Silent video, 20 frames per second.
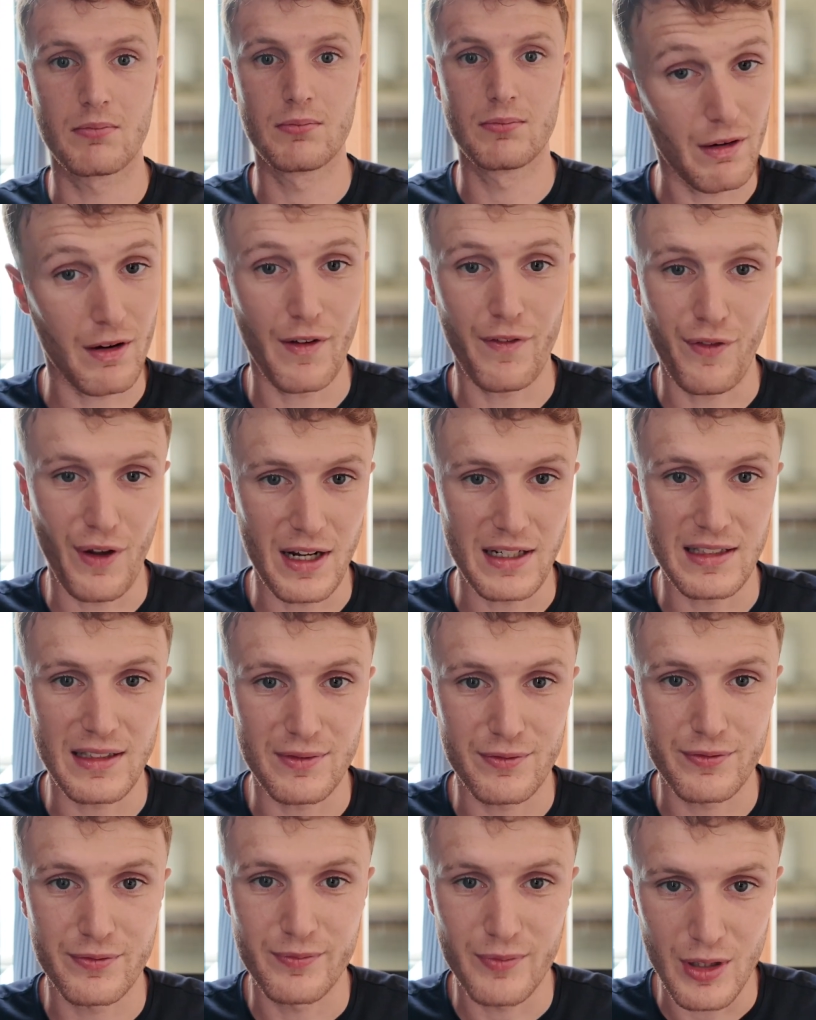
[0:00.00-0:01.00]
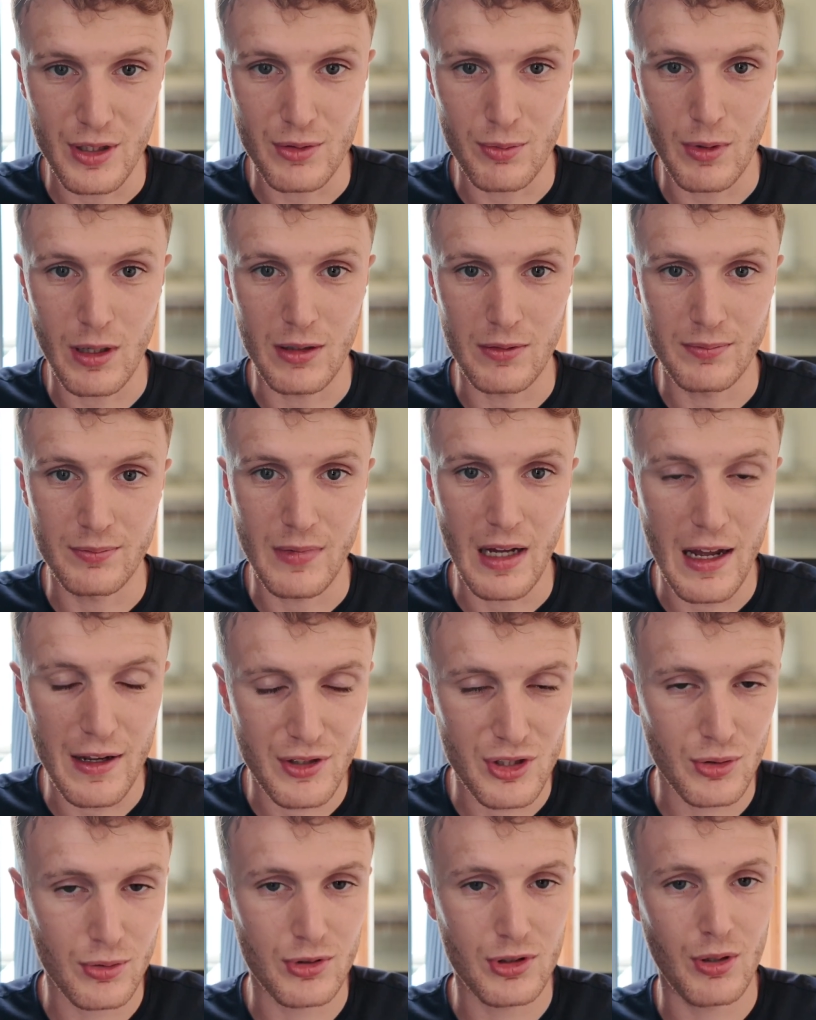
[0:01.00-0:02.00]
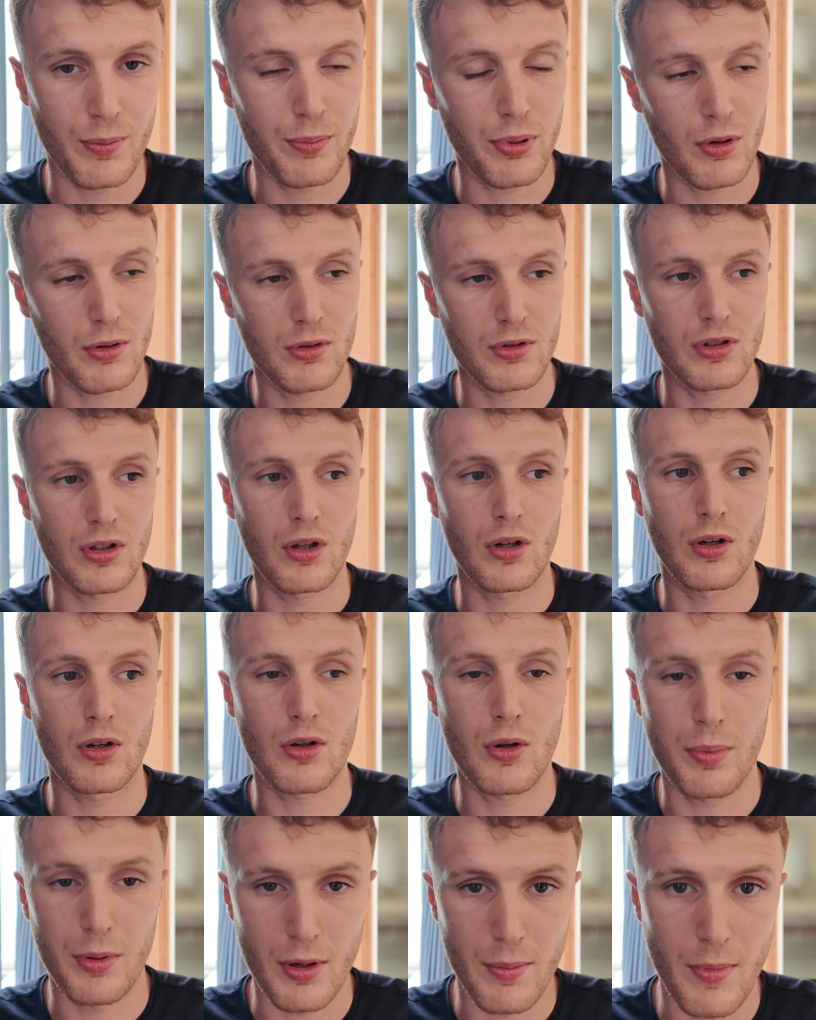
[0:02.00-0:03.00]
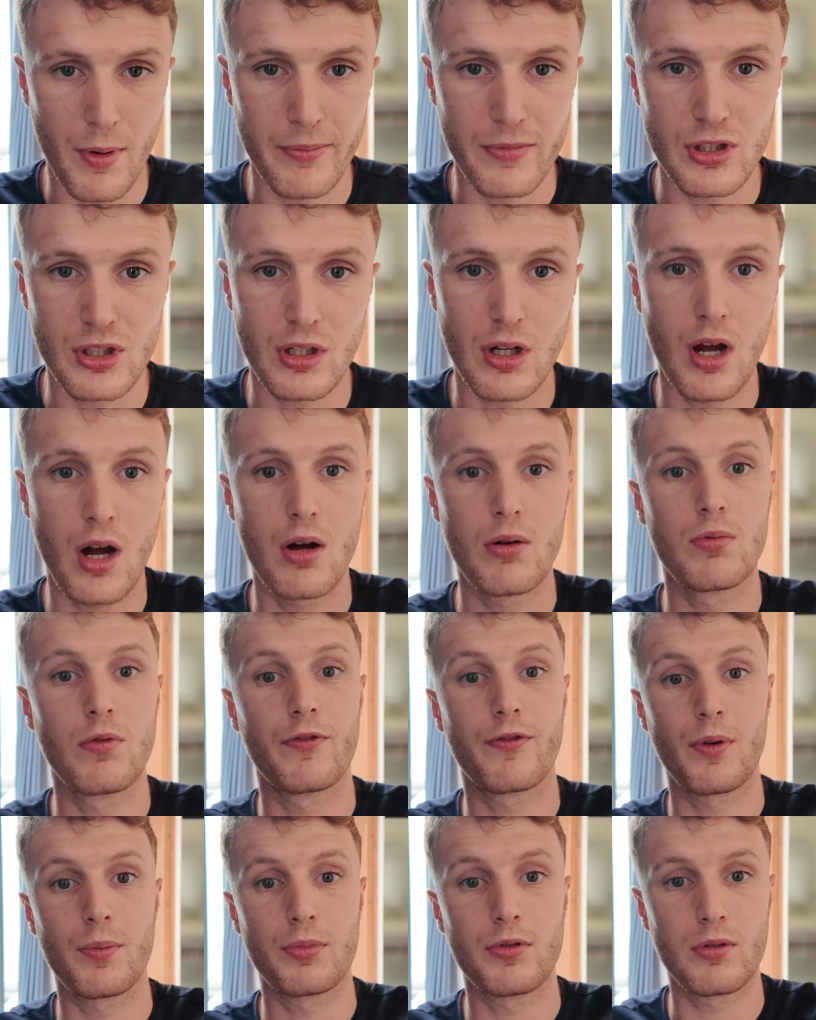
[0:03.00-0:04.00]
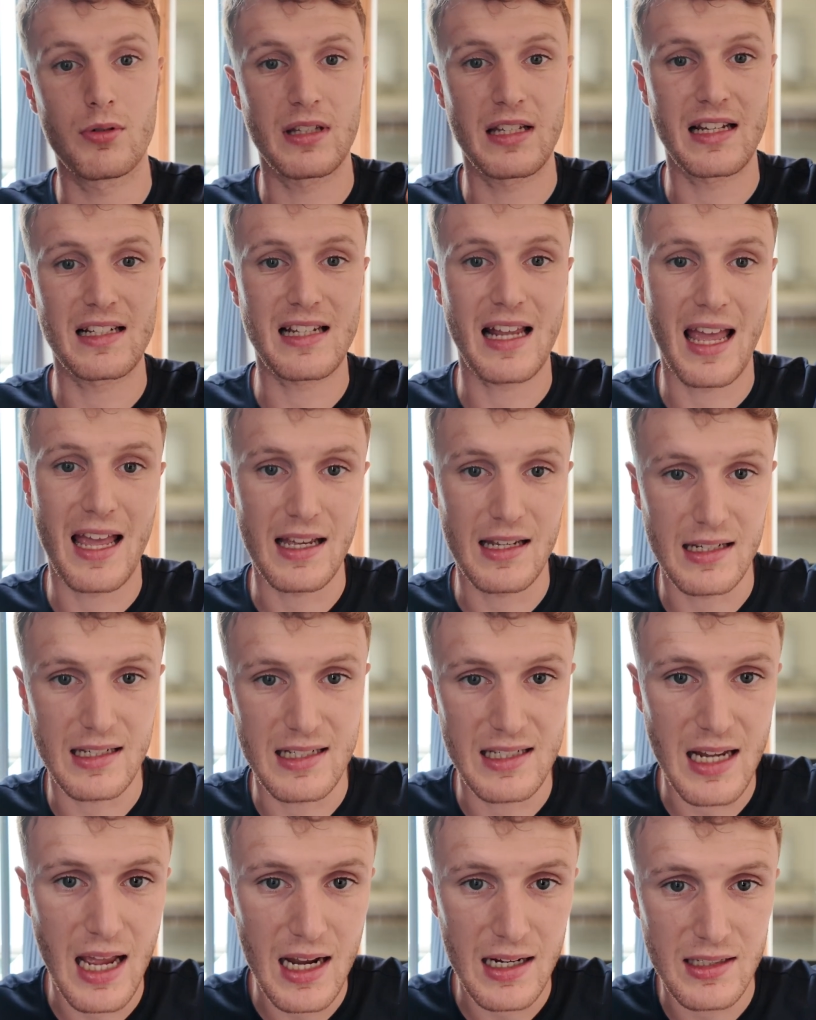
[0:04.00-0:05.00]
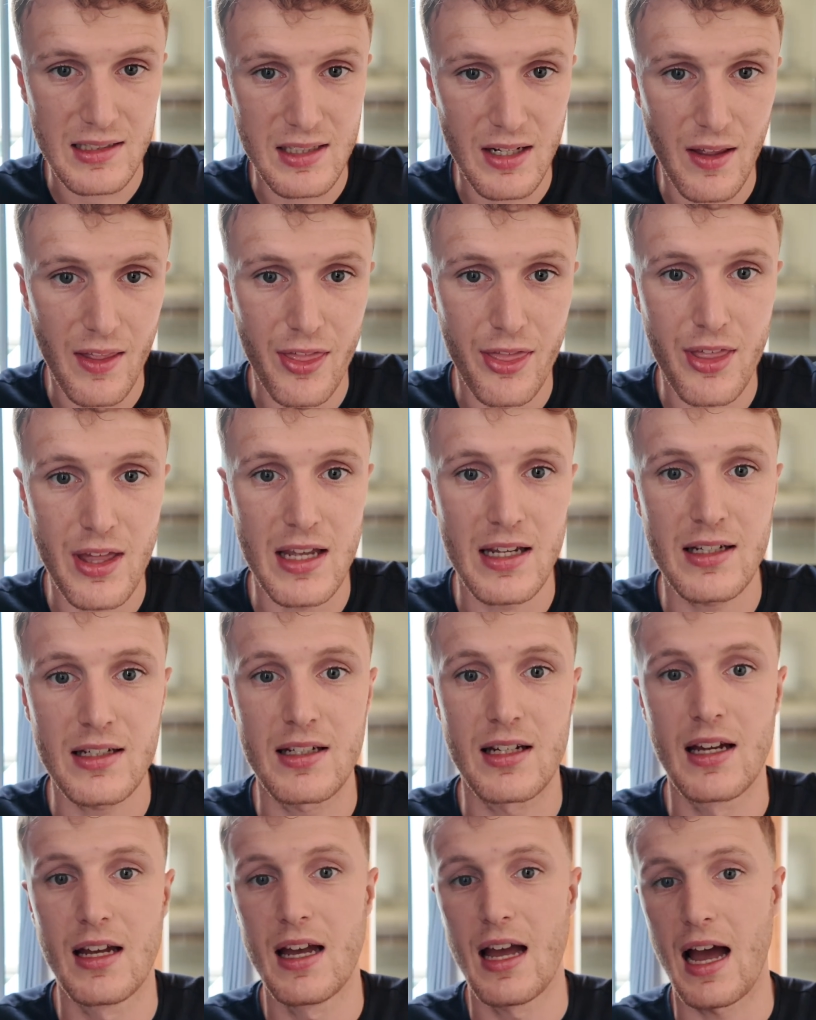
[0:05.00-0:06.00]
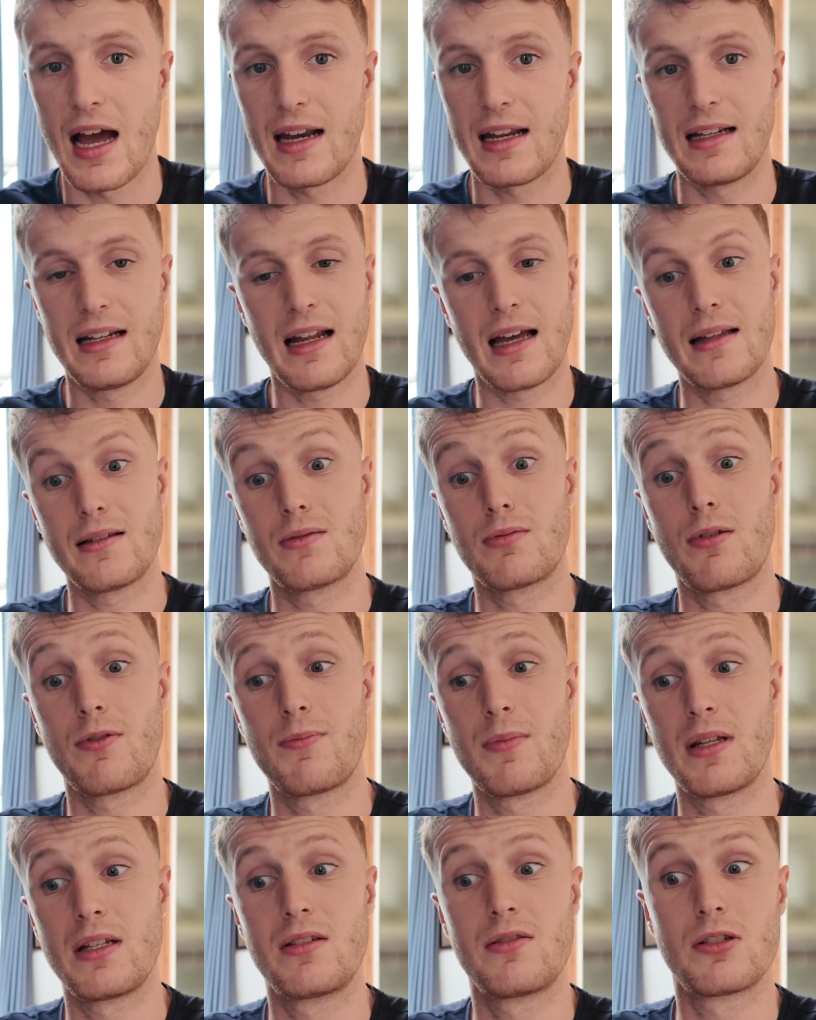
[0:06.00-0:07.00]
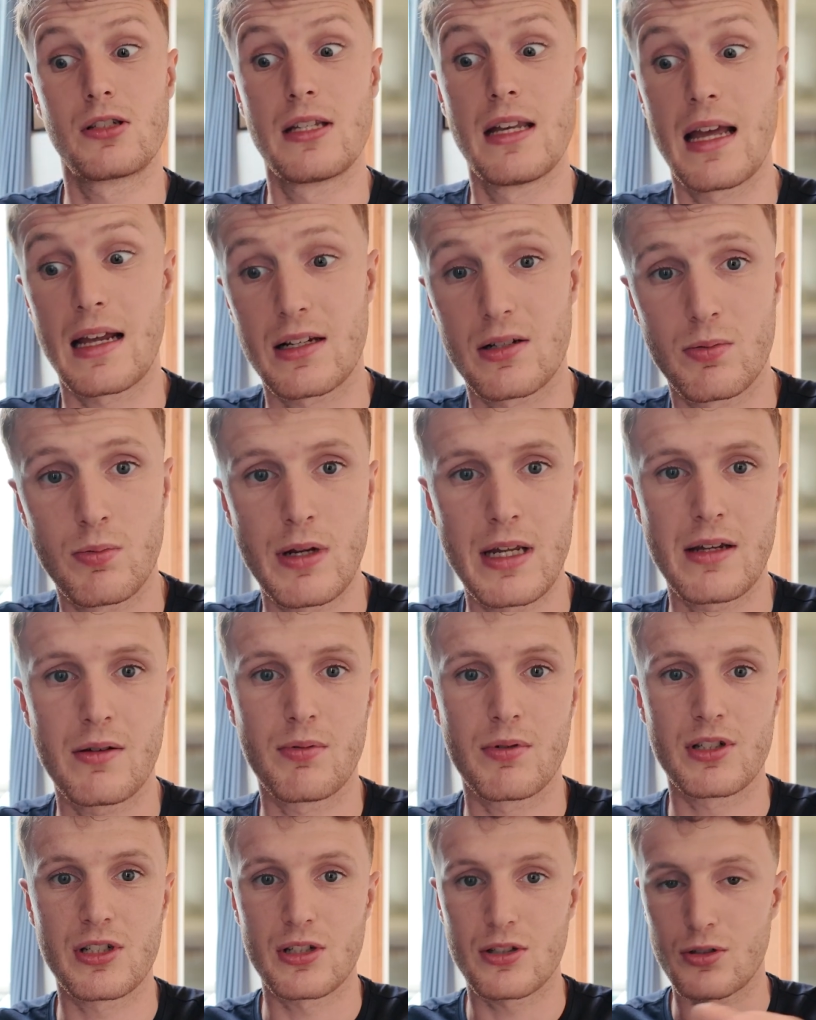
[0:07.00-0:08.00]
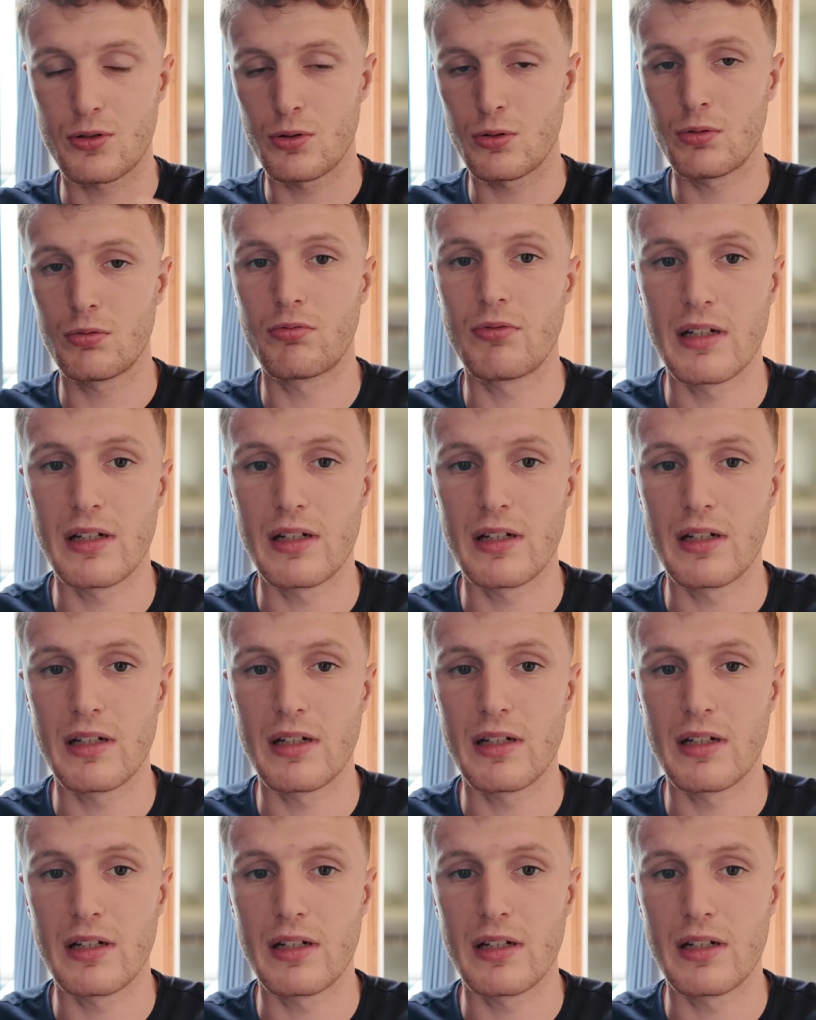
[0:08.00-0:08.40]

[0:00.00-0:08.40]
Very effective as well. I sourced the product a couple of months ago from doing this exact thing, and it lands with me just next week, which is cool.